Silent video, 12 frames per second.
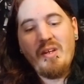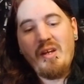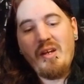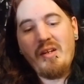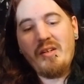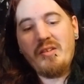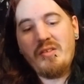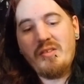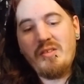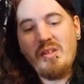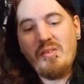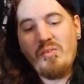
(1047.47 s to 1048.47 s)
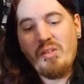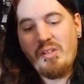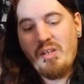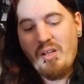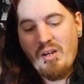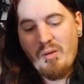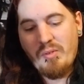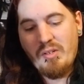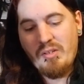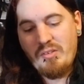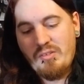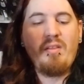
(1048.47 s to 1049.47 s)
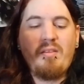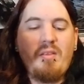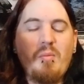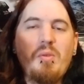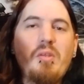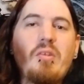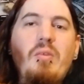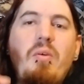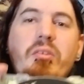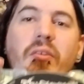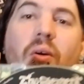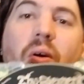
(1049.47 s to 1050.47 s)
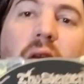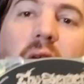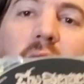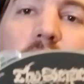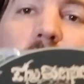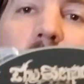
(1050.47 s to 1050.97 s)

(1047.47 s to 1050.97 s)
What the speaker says: and I just didn't really care because the music wasn't all that for